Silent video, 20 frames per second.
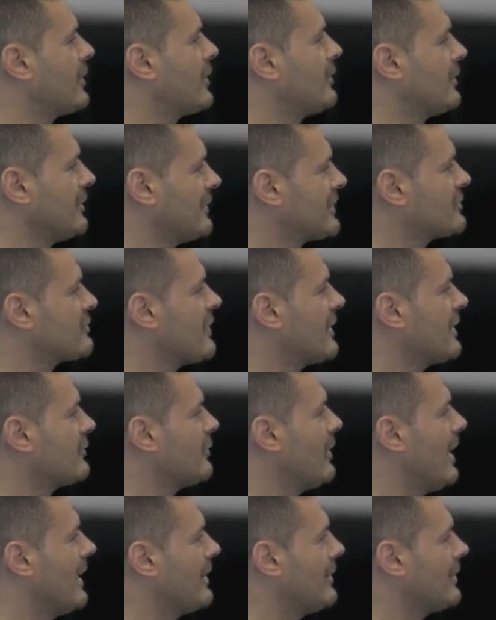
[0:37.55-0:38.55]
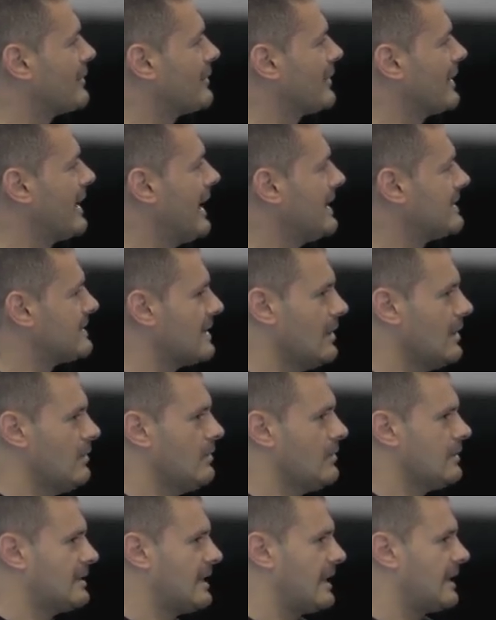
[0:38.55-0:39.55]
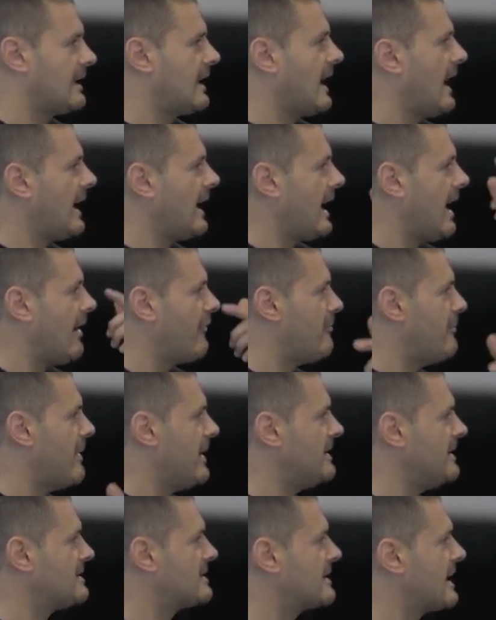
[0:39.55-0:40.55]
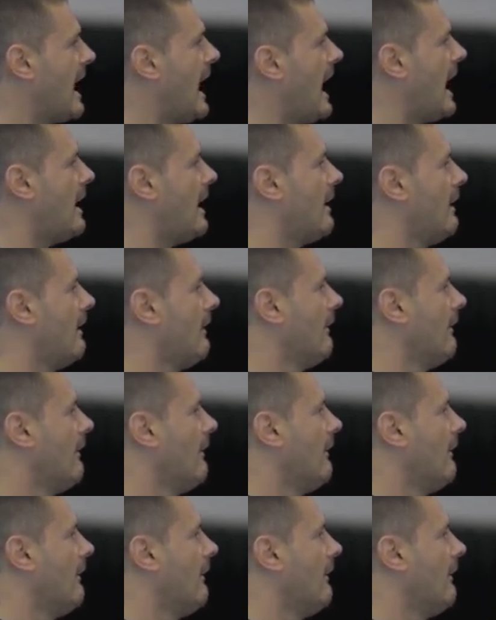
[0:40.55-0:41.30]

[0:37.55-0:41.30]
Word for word: they, they try to hire the guy, say, look, that guy has many scars.